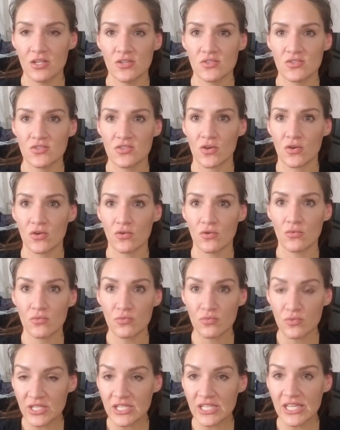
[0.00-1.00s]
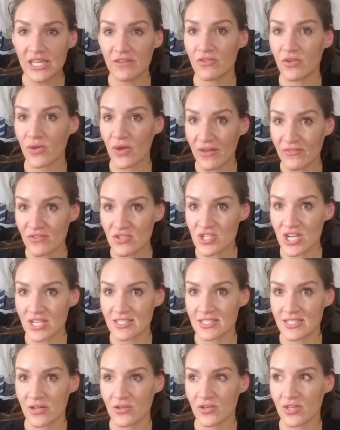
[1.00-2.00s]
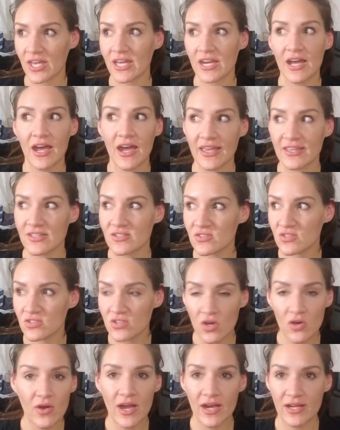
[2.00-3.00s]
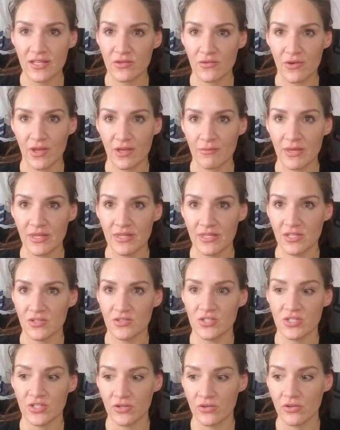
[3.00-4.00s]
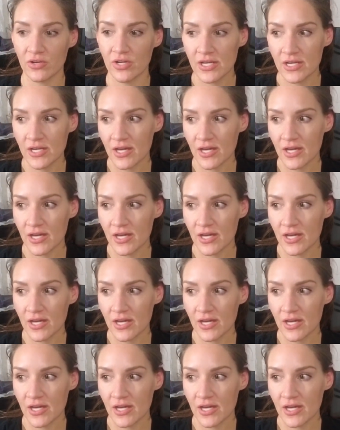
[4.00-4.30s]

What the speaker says: So really, if you haven't checked it out yet, I so highly recommend that you do.